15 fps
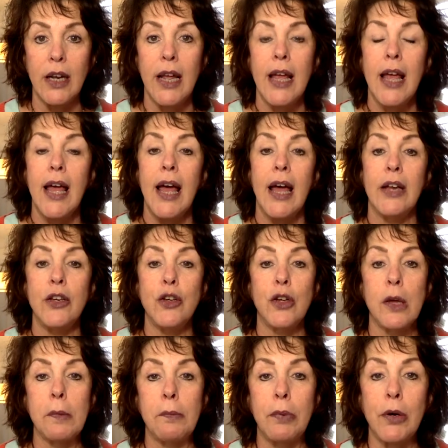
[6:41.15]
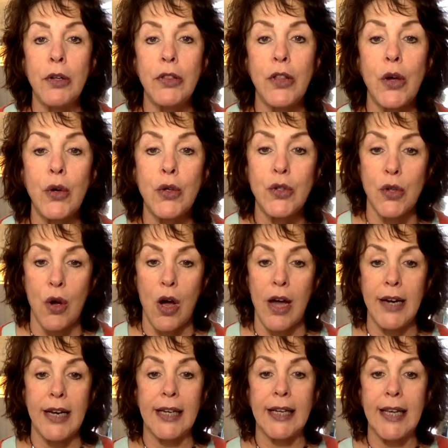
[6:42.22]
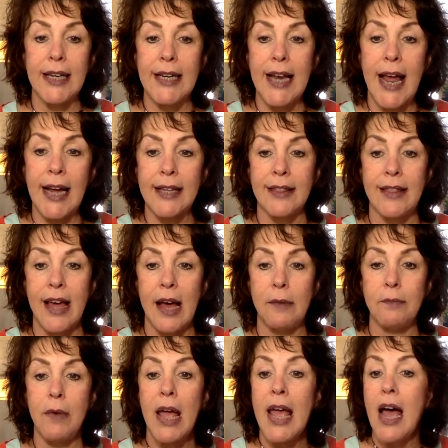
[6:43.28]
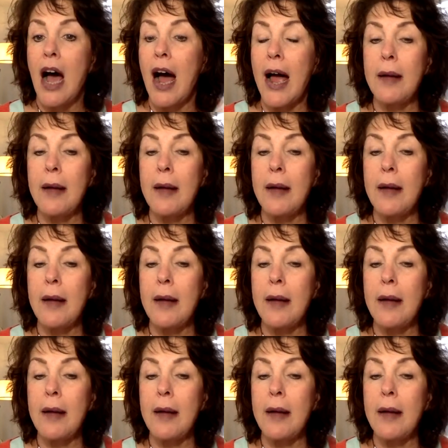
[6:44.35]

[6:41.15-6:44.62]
and you can put those on and connect them.